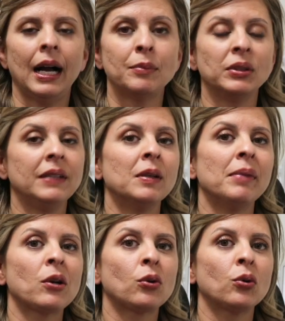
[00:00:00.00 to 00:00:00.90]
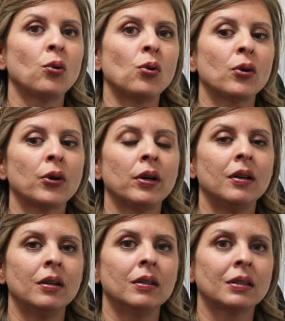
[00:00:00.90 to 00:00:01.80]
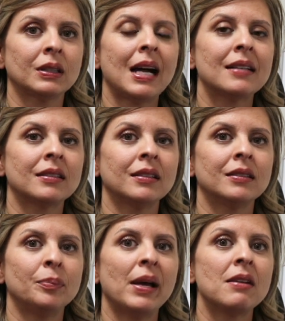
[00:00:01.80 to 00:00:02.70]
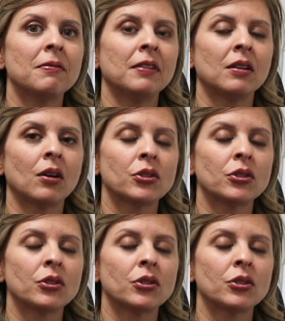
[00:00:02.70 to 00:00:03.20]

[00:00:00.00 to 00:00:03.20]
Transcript: I believe the medical core classes benefit